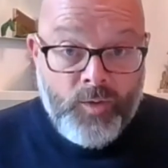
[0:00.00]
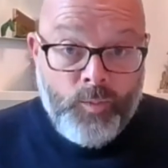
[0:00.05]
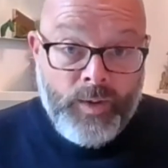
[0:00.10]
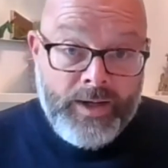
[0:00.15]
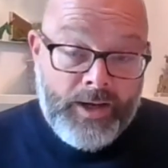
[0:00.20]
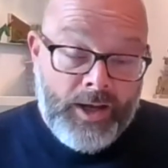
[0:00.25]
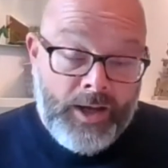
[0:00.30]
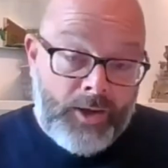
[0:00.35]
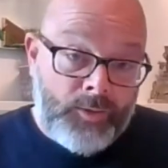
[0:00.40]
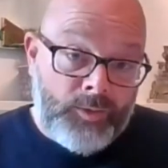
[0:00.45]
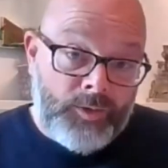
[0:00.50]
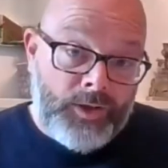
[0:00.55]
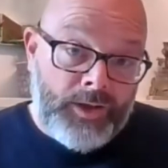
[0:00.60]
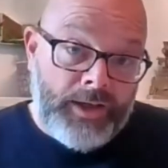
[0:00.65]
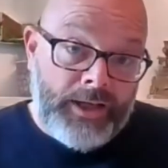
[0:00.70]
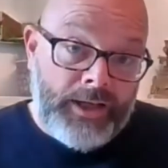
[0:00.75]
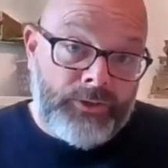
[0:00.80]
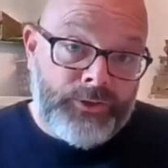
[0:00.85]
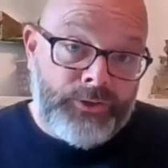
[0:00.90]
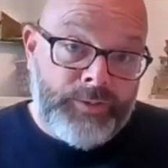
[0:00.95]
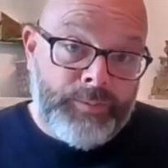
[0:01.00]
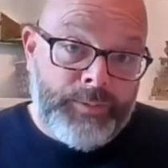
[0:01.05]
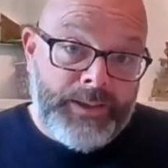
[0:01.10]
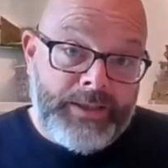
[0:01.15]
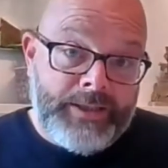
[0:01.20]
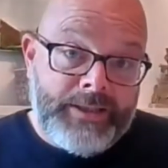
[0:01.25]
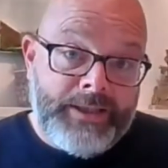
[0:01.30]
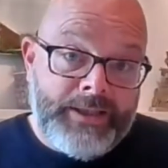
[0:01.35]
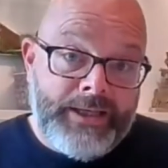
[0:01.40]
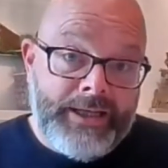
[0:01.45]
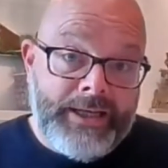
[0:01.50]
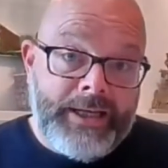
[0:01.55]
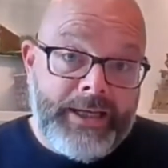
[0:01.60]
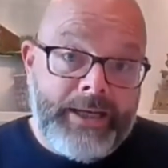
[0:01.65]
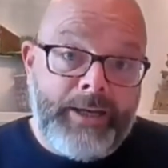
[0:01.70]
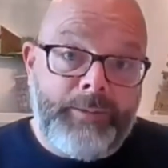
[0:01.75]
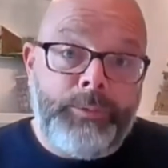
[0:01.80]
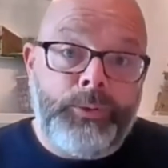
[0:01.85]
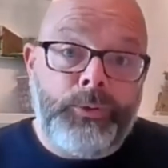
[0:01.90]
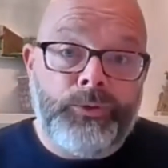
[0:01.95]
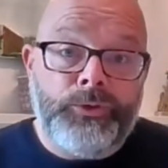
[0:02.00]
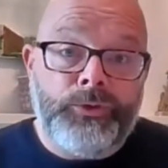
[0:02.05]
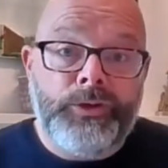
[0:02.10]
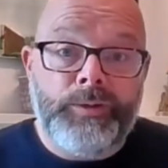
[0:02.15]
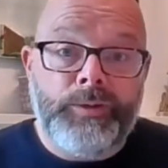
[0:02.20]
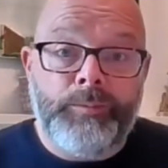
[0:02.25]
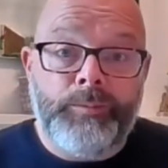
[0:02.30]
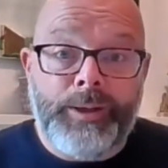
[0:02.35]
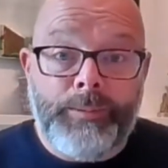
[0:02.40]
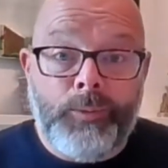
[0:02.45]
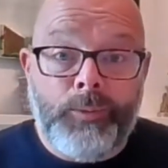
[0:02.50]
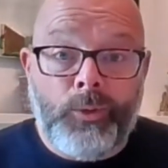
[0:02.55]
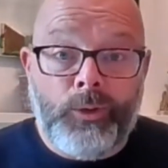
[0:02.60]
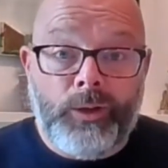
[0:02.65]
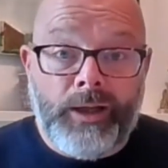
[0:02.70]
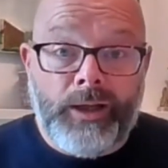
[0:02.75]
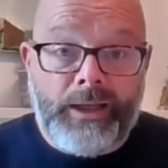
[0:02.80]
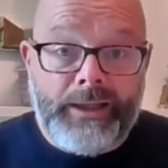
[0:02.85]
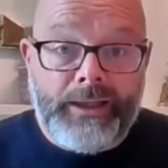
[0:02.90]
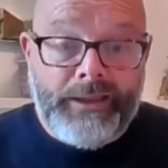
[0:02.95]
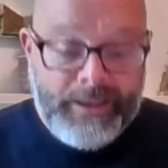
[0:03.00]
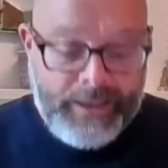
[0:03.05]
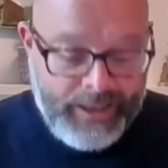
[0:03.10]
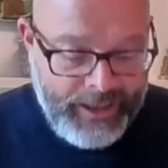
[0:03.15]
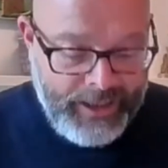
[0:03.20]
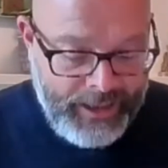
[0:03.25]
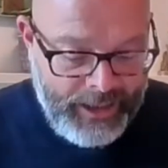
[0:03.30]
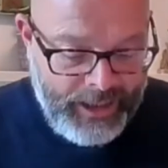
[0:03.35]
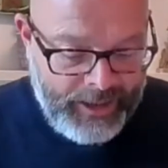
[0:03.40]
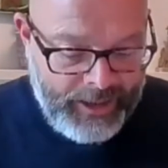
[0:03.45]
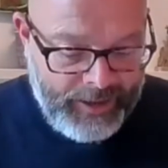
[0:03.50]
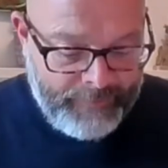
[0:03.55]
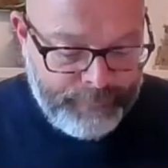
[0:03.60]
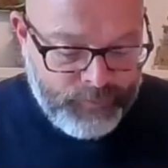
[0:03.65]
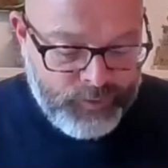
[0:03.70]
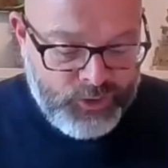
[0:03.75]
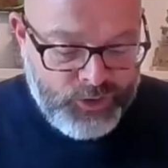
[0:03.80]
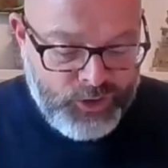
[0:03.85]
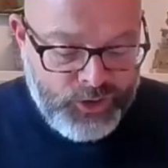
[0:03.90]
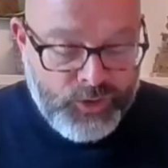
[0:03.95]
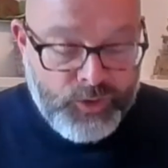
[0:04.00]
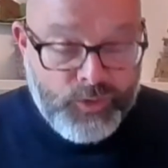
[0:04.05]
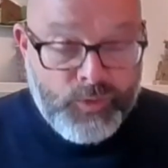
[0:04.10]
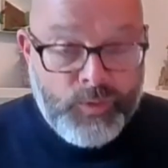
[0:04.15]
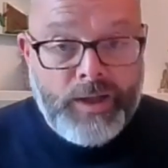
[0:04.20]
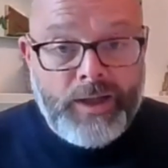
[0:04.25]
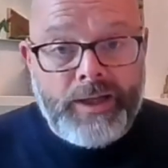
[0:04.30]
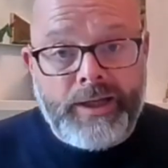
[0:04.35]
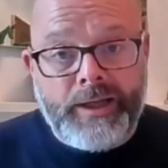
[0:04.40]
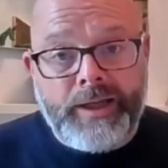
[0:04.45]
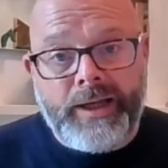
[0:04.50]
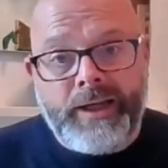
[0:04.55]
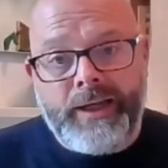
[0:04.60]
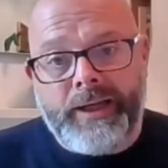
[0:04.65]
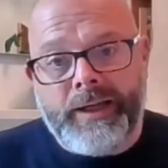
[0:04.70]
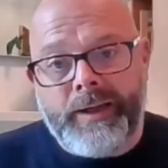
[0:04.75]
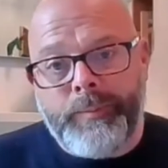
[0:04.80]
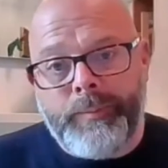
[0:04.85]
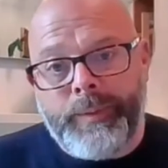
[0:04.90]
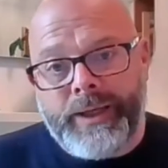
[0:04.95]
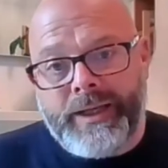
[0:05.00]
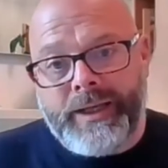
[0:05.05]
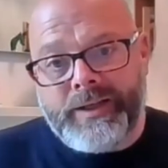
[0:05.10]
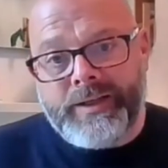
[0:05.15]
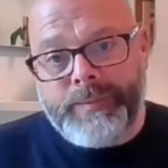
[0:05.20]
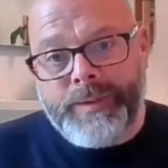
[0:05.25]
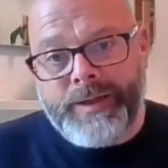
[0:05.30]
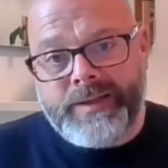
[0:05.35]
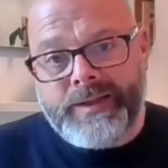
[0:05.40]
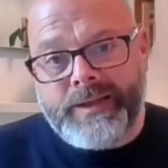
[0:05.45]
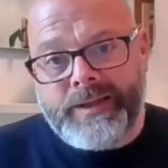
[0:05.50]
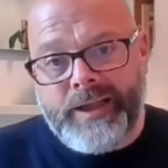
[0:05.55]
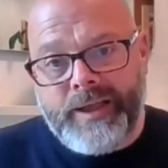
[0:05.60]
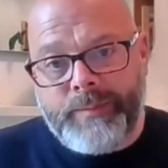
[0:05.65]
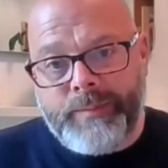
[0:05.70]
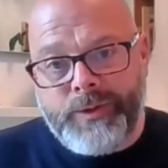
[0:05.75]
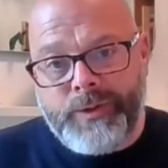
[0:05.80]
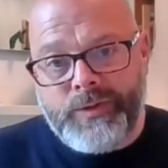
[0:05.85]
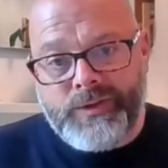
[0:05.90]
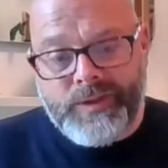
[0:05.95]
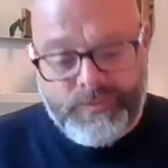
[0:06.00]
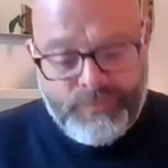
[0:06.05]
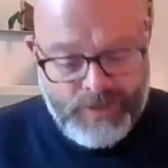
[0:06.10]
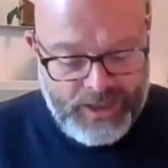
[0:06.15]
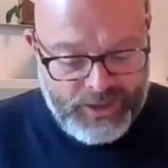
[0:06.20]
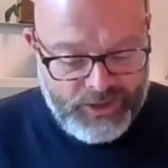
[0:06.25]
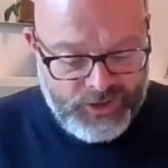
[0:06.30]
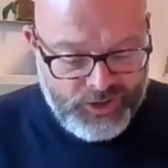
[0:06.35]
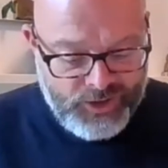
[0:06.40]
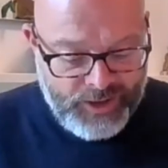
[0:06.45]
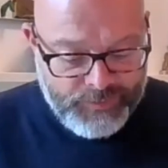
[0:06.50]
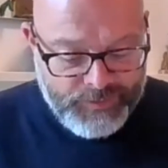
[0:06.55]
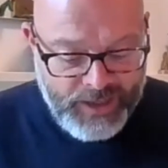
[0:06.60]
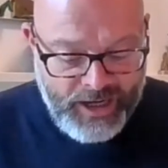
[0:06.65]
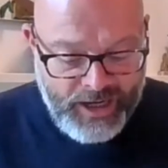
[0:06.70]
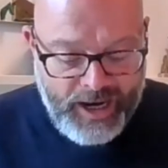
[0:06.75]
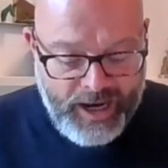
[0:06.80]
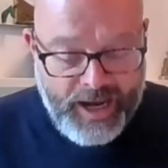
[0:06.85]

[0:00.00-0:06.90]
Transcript: We know that LGBT couples can be more likely to be in domestically abusive relationships.